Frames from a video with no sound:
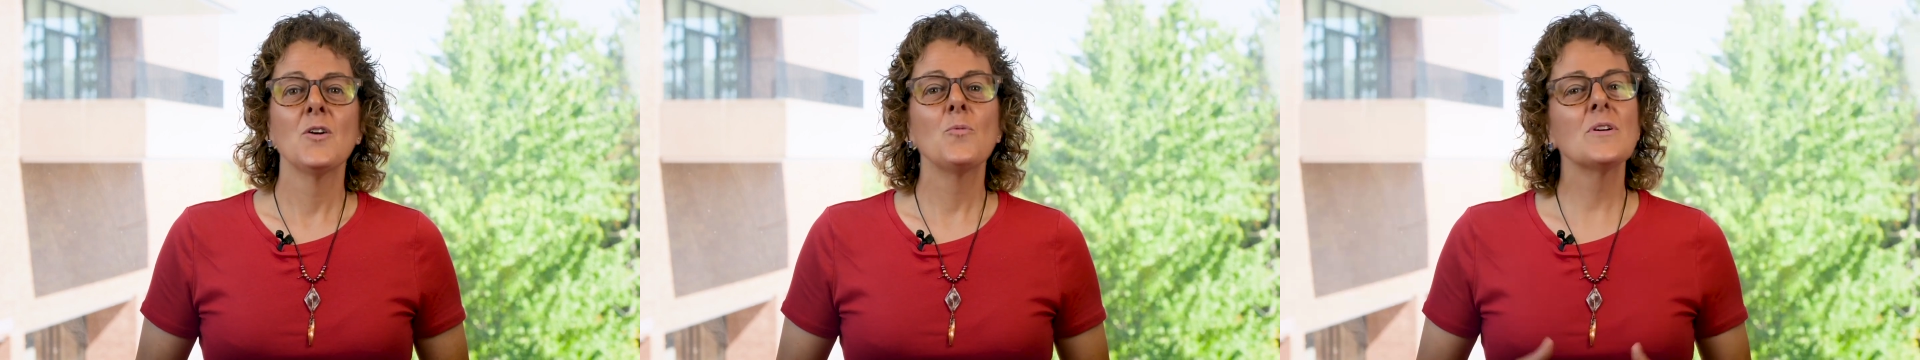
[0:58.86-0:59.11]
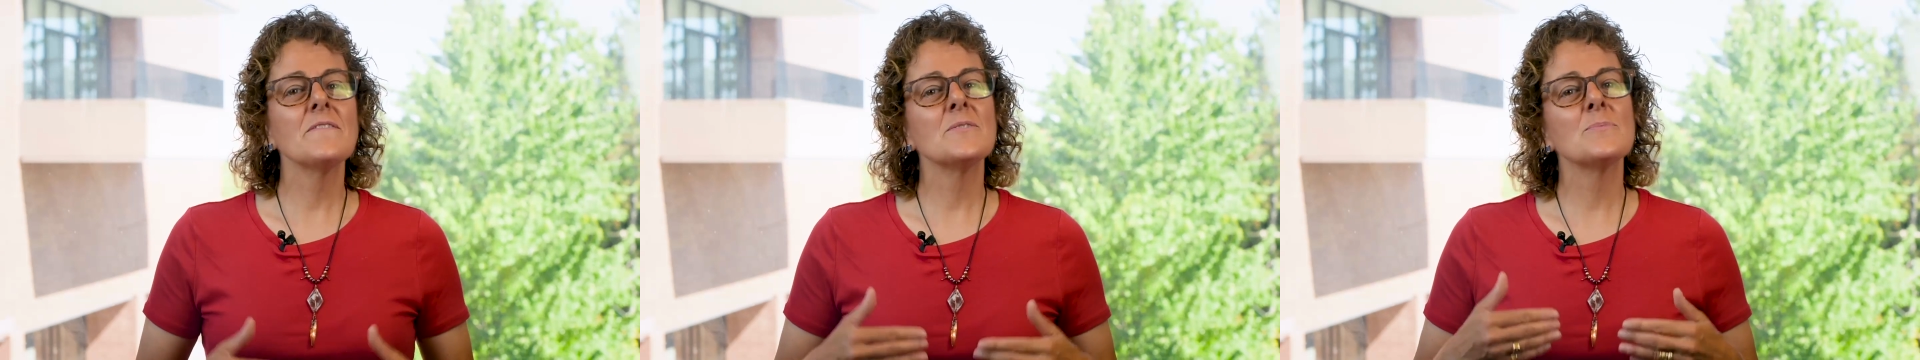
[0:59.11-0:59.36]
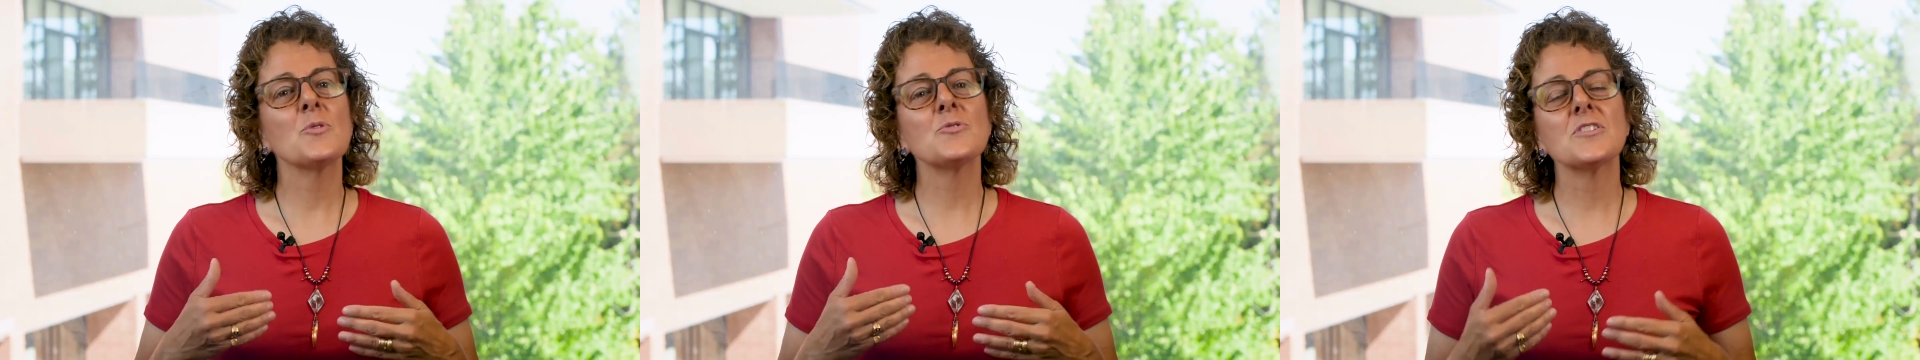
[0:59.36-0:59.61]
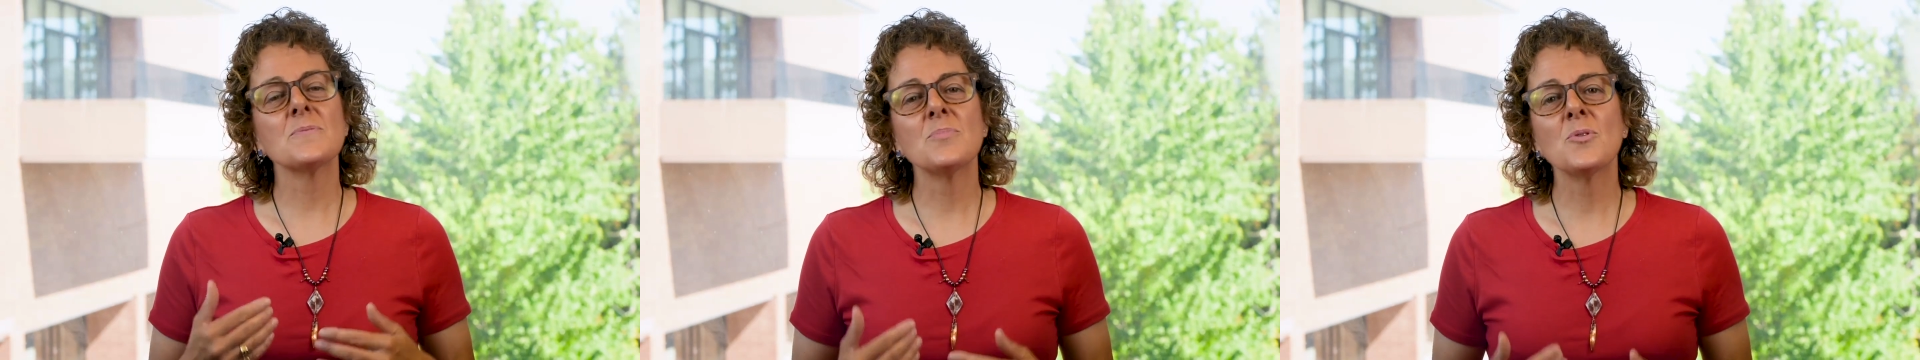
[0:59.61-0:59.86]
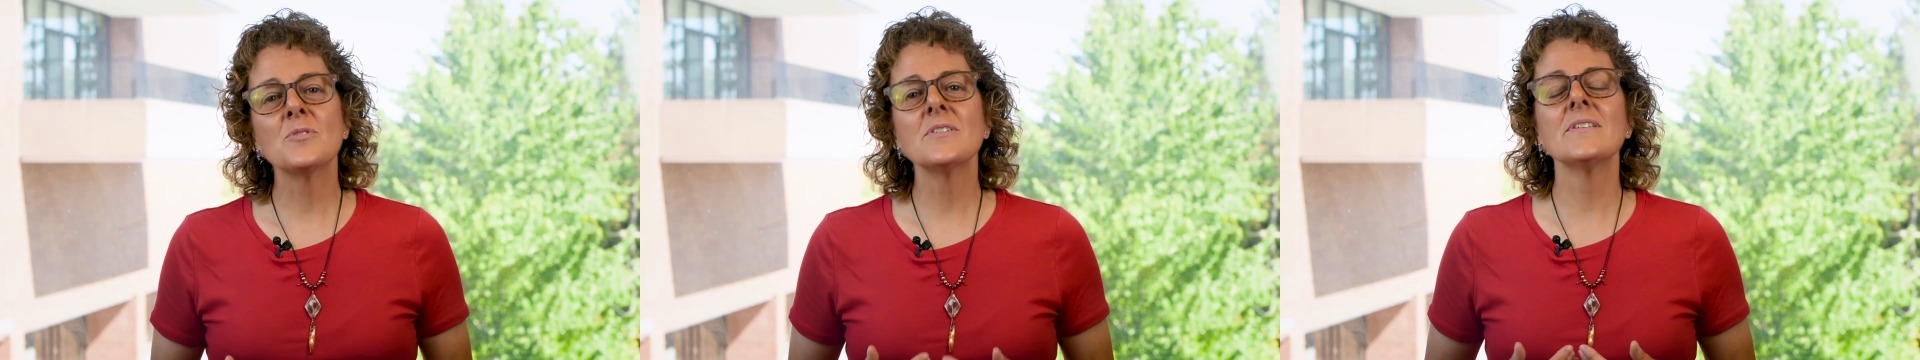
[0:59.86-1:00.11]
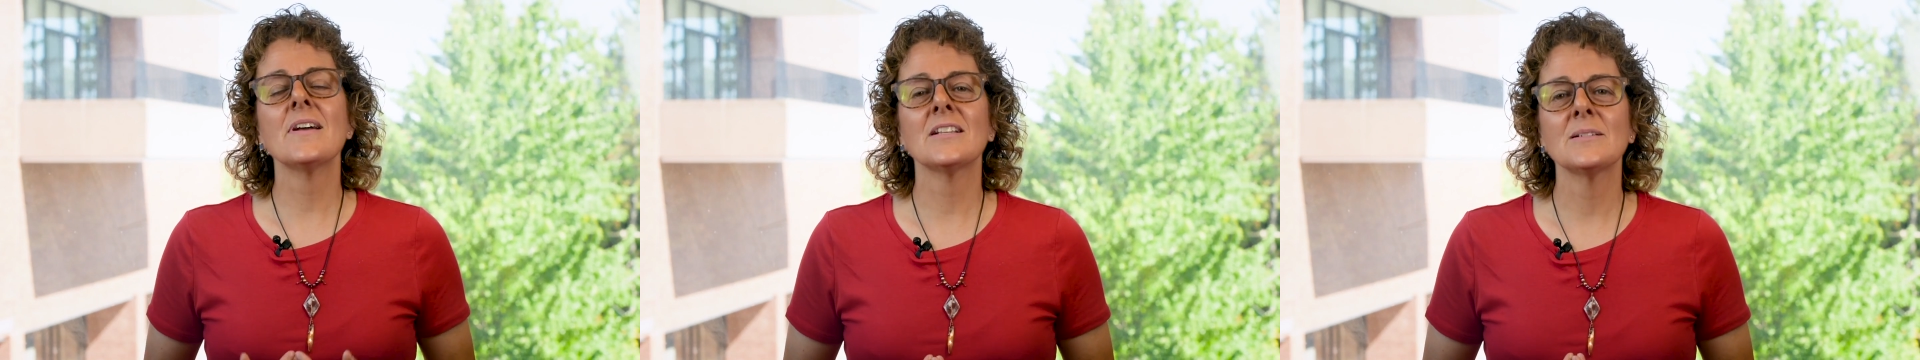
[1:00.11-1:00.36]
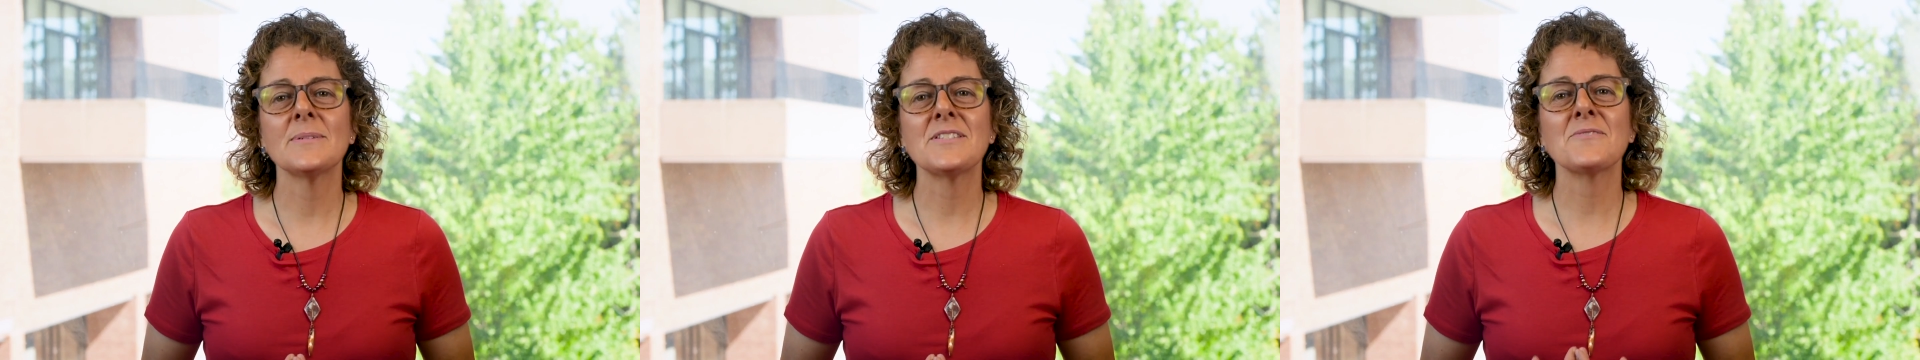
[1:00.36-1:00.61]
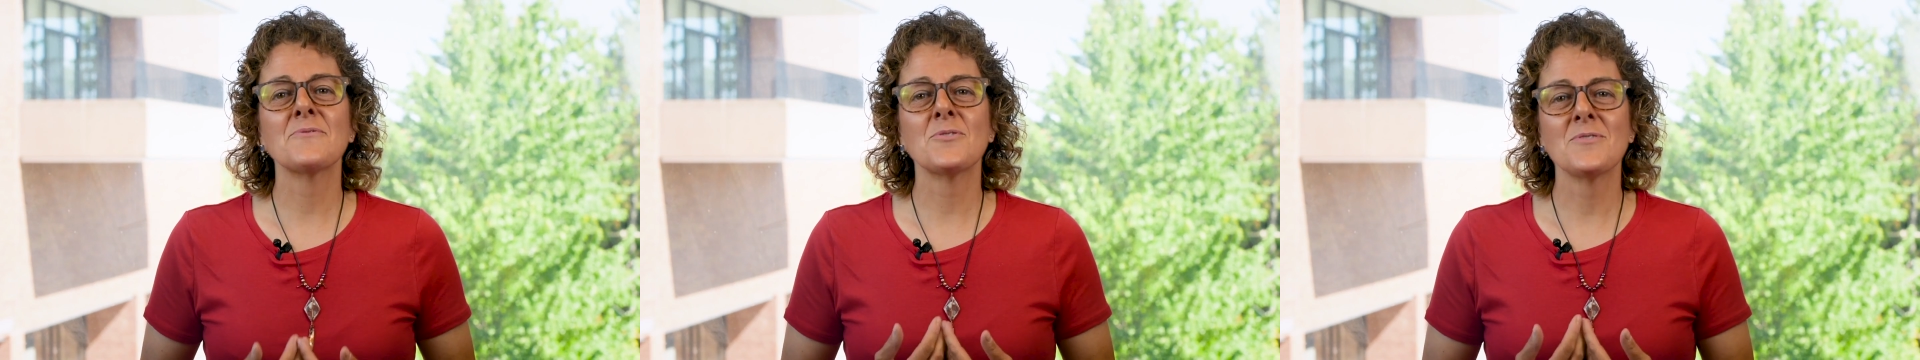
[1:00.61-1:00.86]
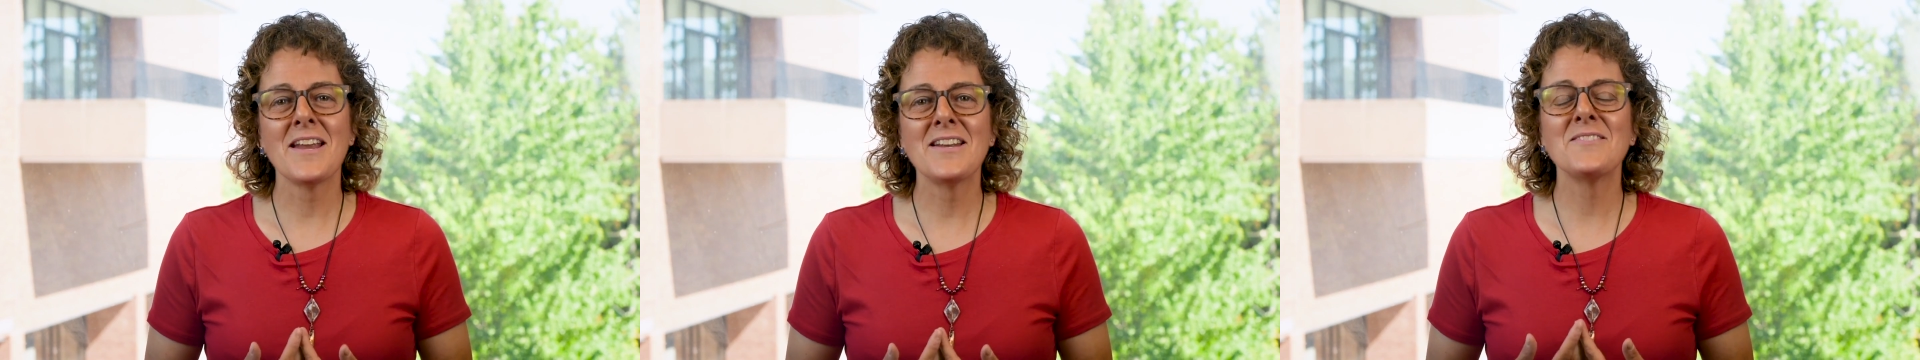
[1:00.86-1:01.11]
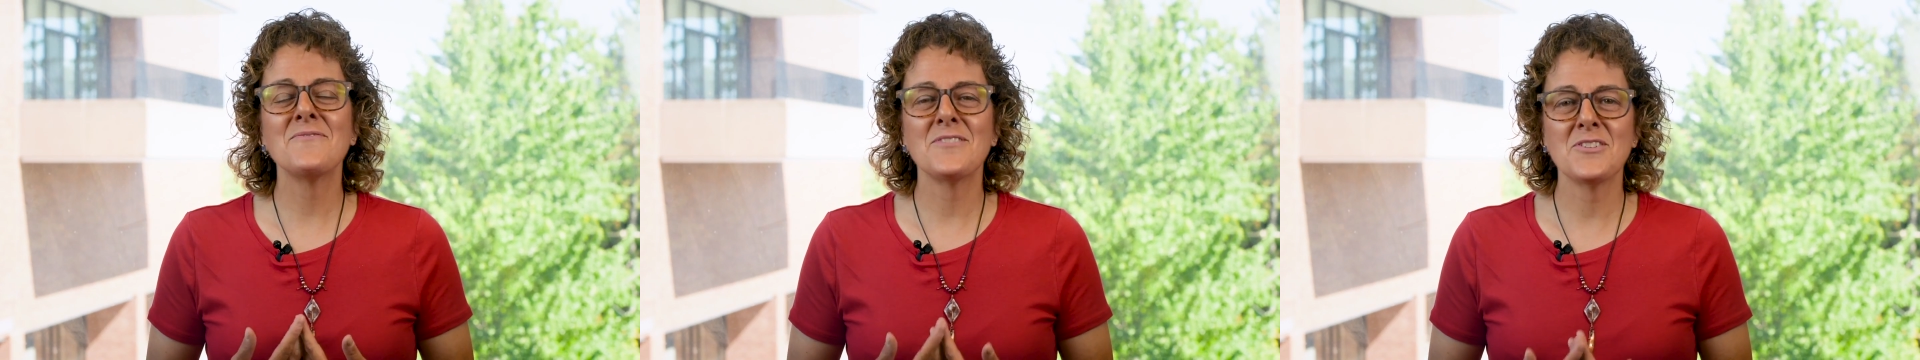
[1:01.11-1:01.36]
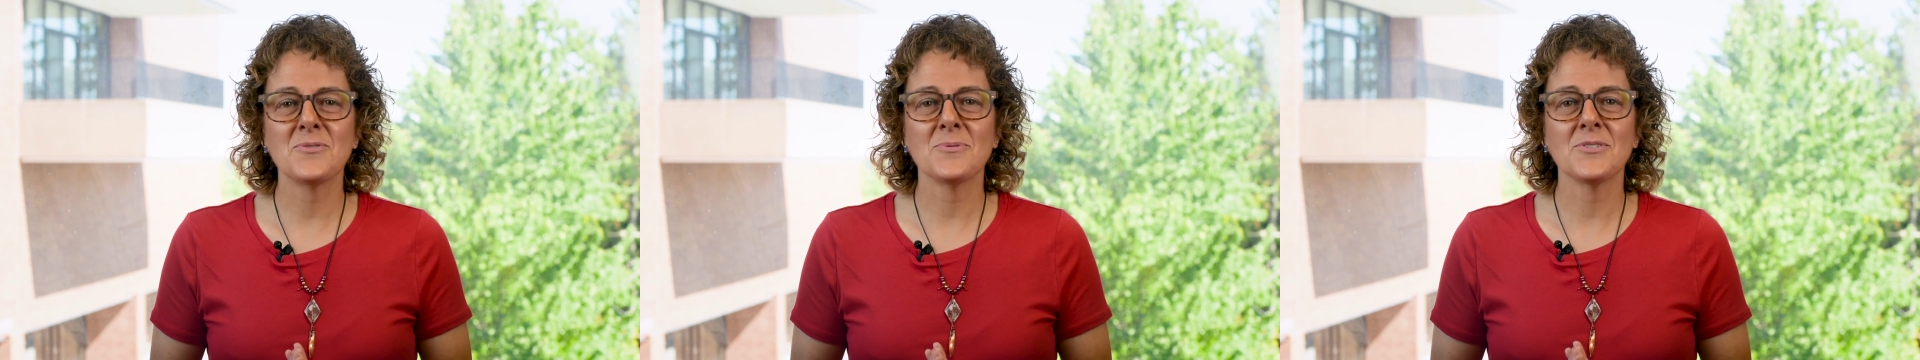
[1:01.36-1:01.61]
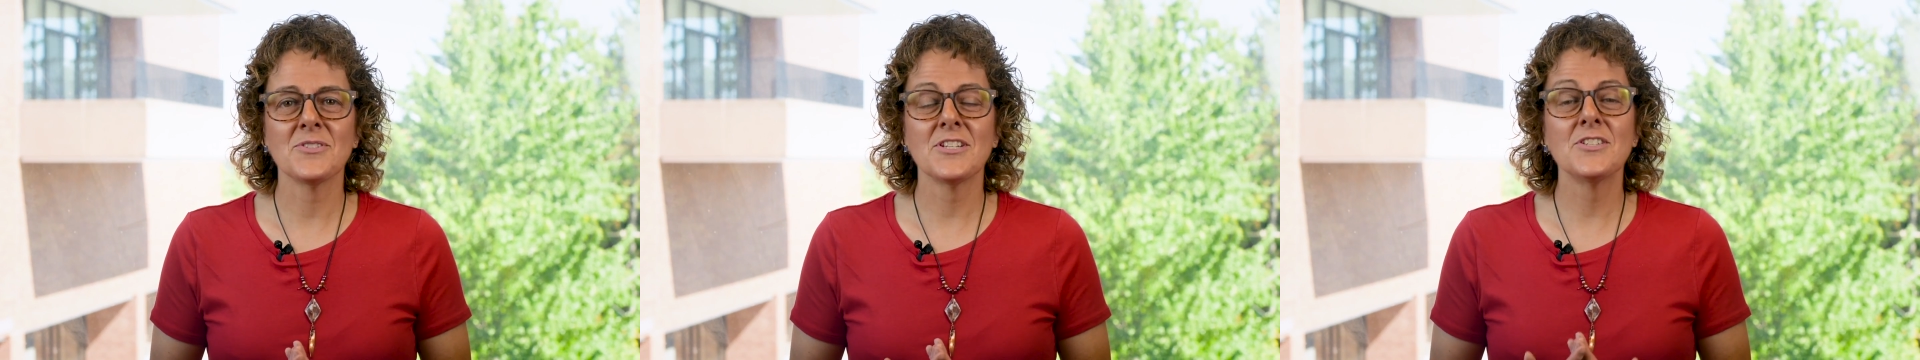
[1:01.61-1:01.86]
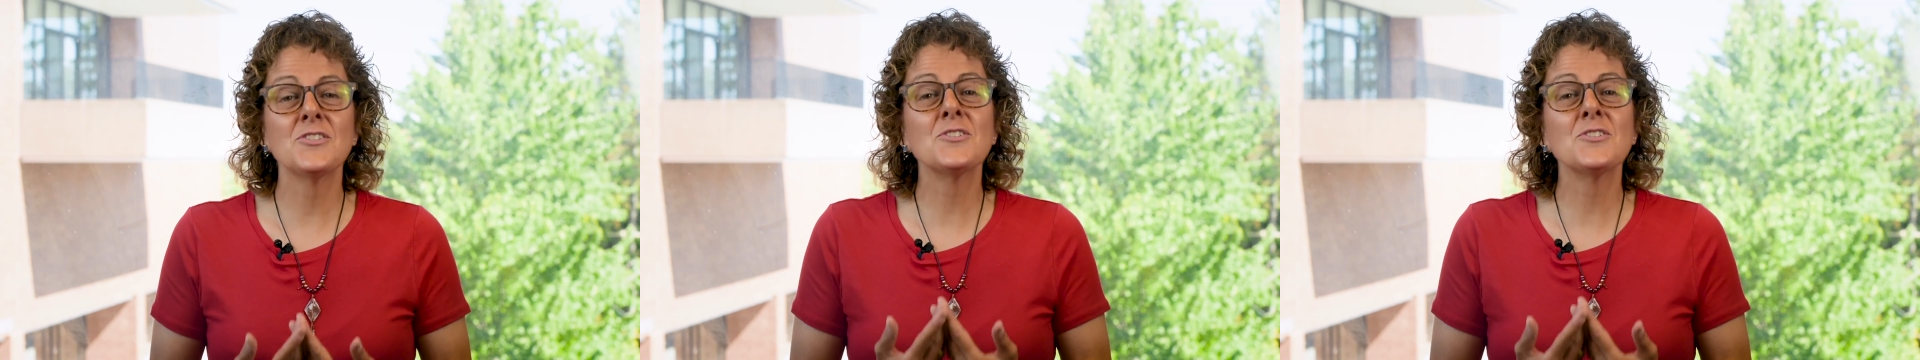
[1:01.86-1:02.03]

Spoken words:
One of the most important elements of creating visuals is